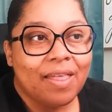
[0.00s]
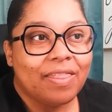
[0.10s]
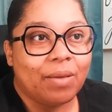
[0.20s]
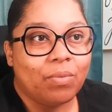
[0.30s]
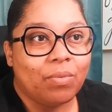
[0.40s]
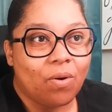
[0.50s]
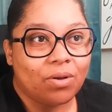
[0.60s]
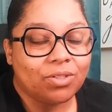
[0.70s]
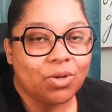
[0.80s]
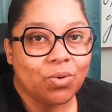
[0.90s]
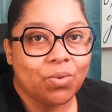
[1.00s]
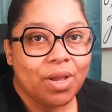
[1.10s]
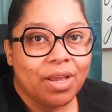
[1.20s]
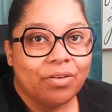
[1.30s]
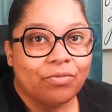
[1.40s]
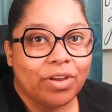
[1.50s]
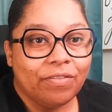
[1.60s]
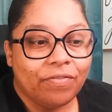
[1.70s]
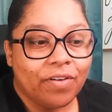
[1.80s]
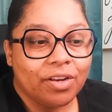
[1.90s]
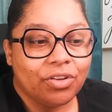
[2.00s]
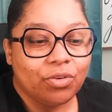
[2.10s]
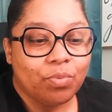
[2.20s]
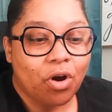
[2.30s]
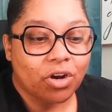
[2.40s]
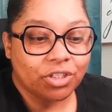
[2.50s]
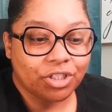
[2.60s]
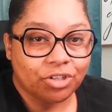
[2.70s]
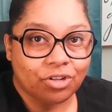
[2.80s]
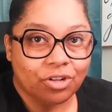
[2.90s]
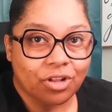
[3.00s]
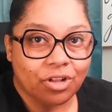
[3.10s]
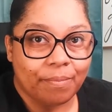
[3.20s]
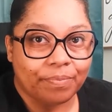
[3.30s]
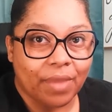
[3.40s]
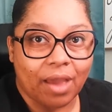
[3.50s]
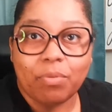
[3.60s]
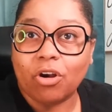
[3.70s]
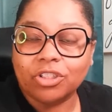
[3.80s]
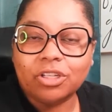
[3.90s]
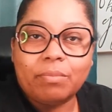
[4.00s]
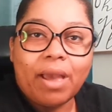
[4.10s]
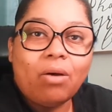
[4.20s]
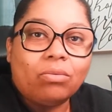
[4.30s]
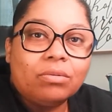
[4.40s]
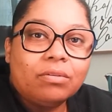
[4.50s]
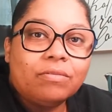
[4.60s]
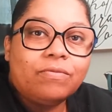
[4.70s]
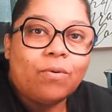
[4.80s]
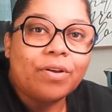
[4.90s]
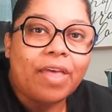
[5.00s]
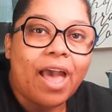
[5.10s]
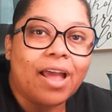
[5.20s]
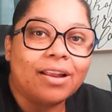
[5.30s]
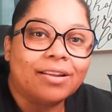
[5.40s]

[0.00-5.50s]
they will also refund you a partial amount for that.